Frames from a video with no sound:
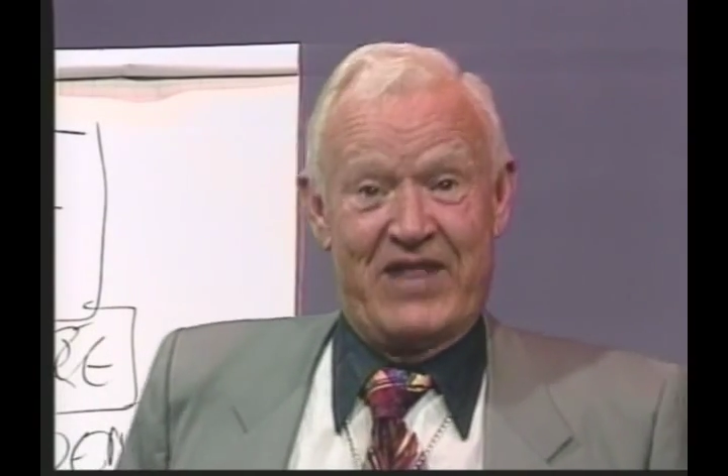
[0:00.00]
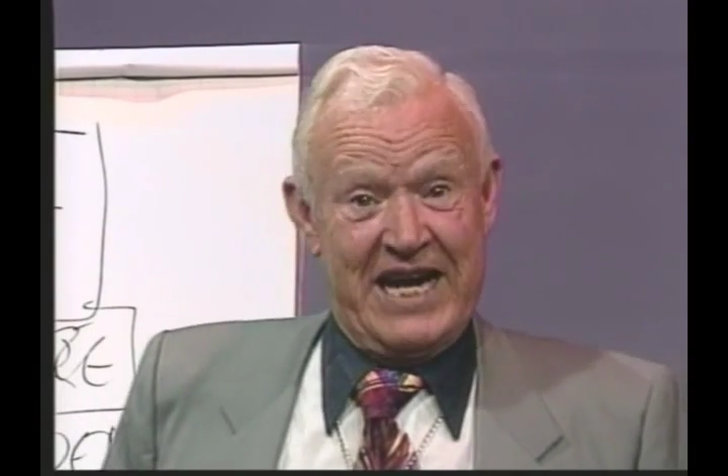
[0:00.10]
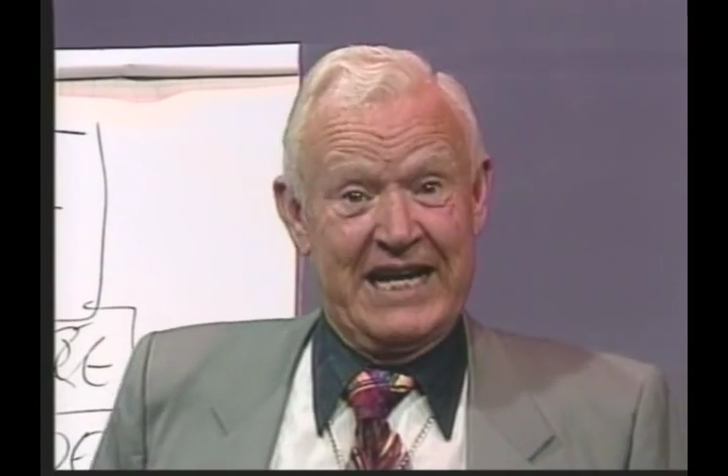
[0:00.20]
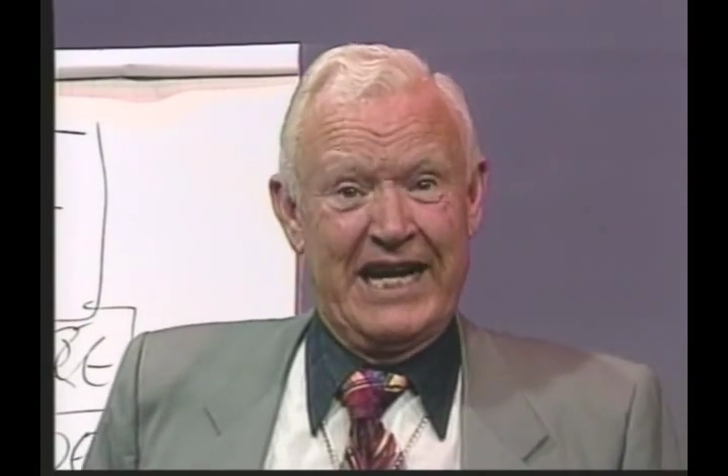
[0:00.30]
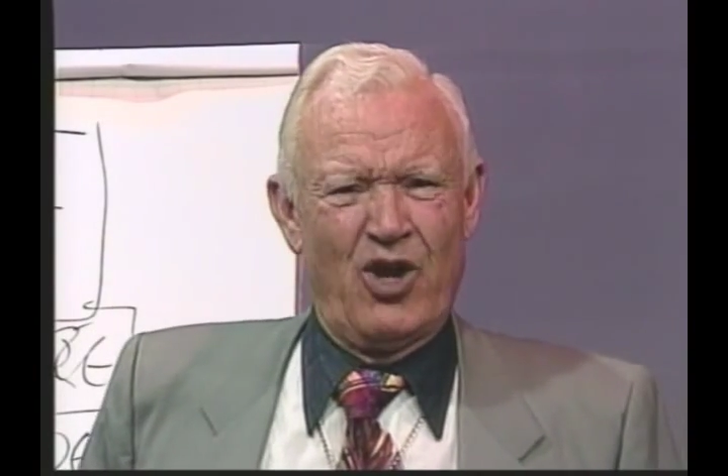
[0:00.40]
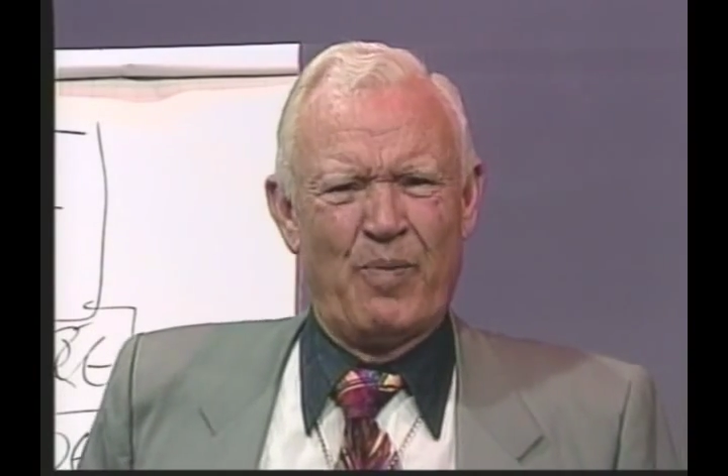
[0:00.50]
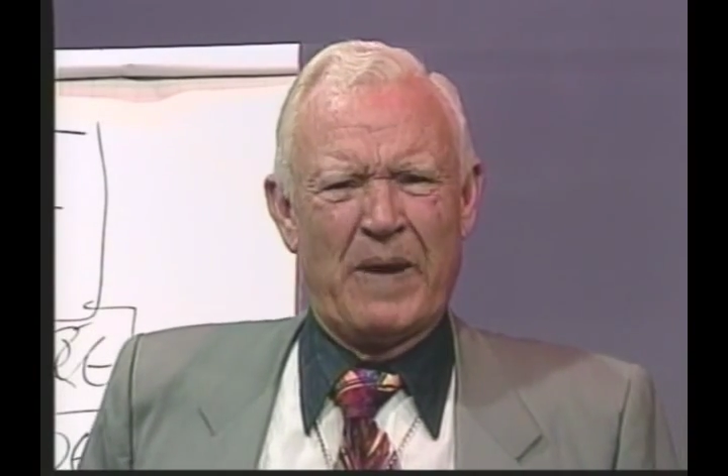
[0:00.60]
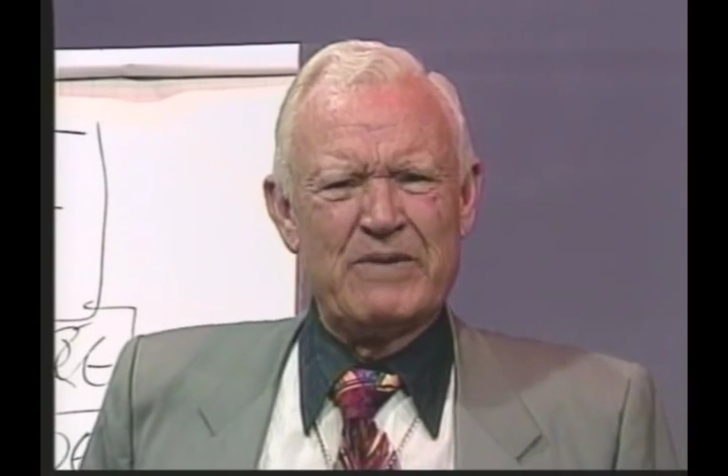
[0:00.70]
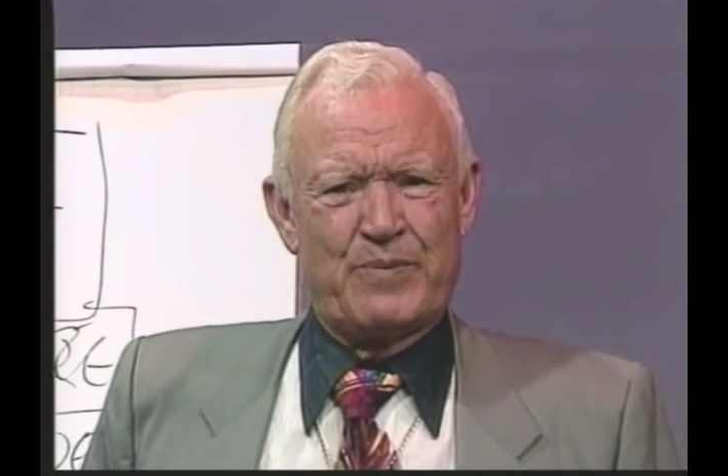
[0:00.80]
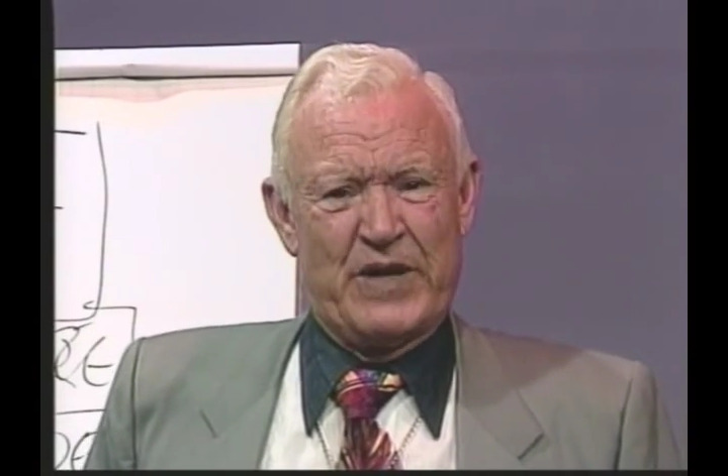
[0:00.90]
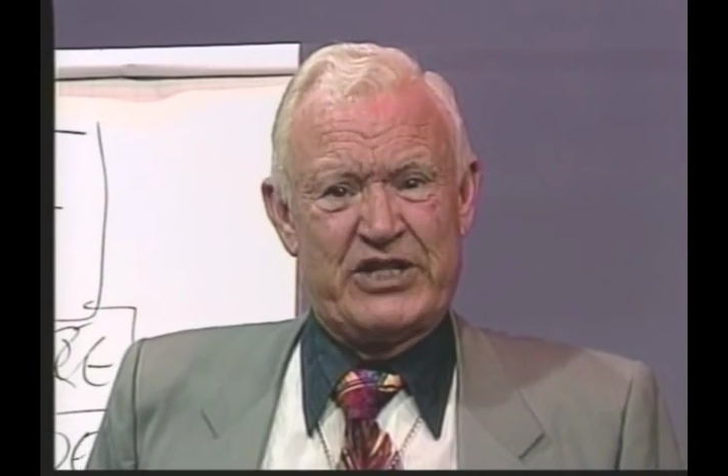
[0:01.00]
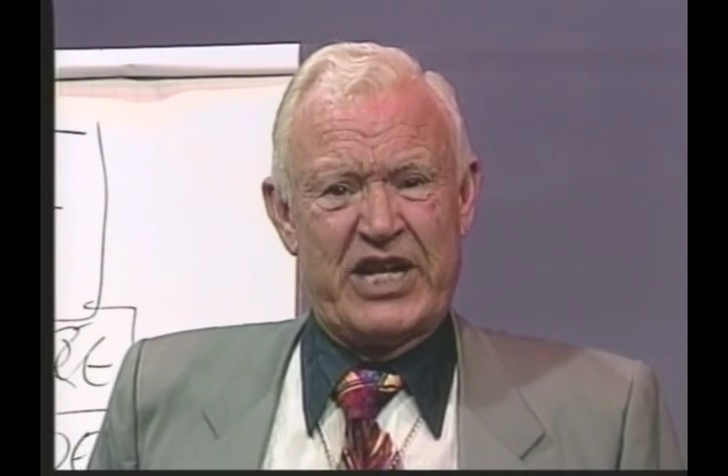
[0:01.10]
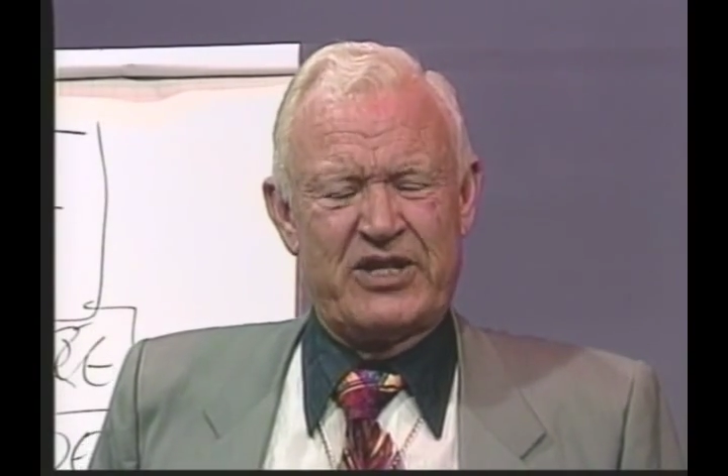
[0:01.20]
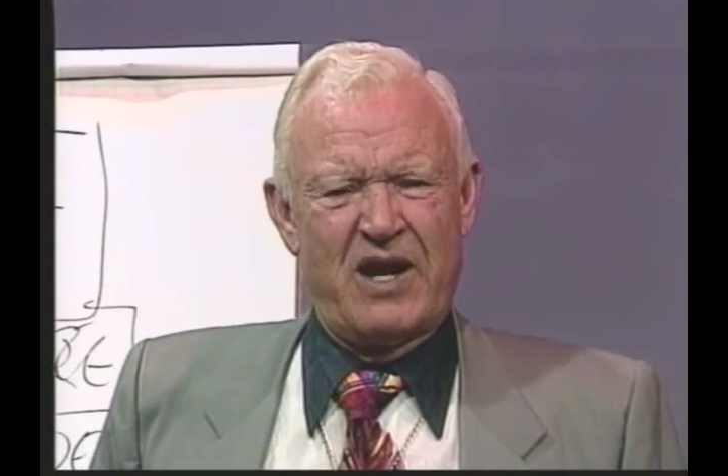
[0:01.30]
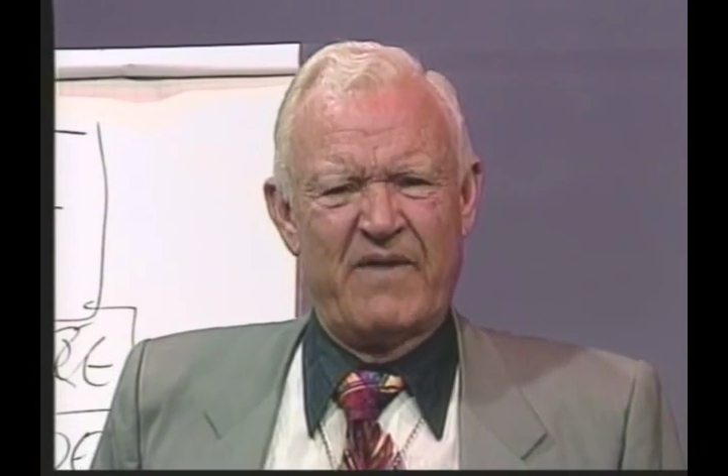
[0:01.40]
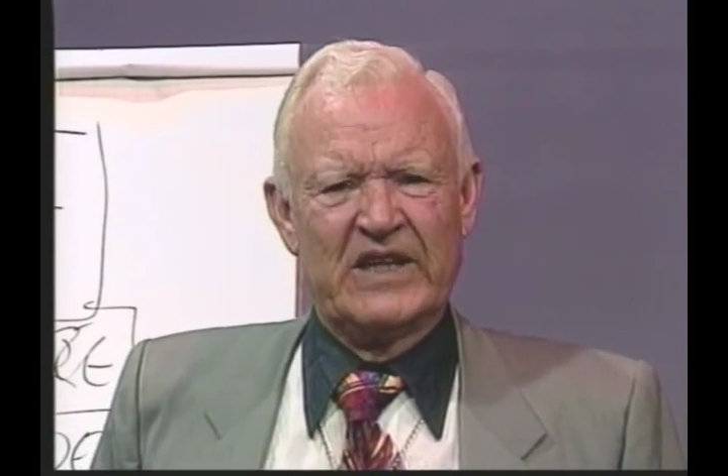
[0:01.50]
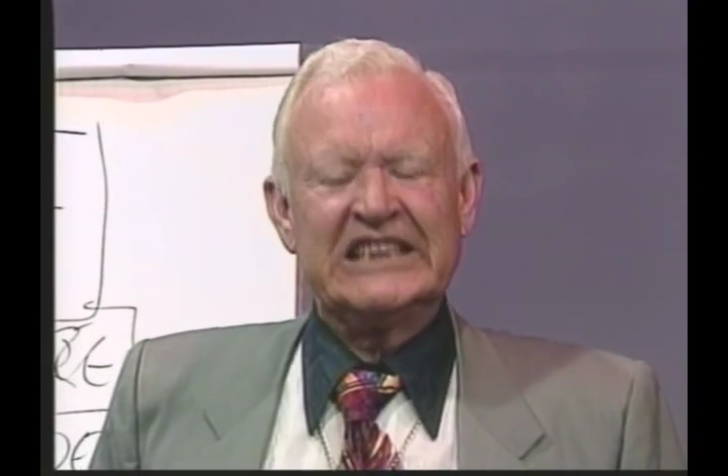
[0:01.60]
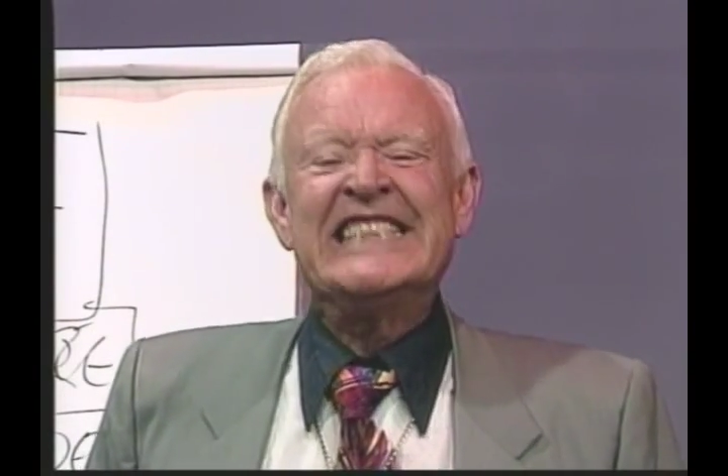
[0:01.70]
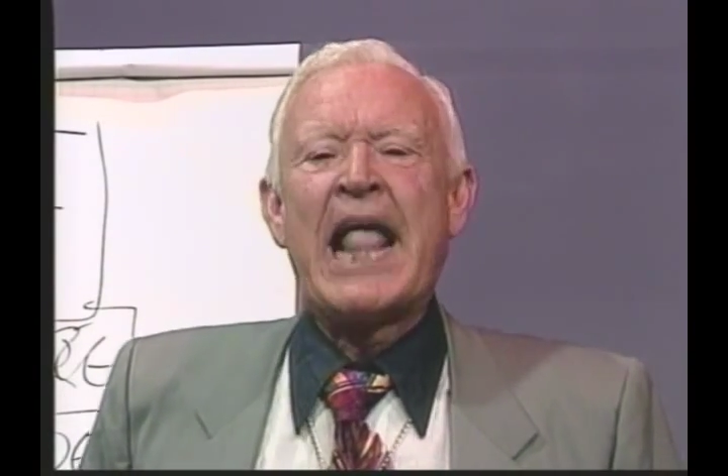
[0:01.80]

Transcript: think I did it on purpose, appreciate your confidence.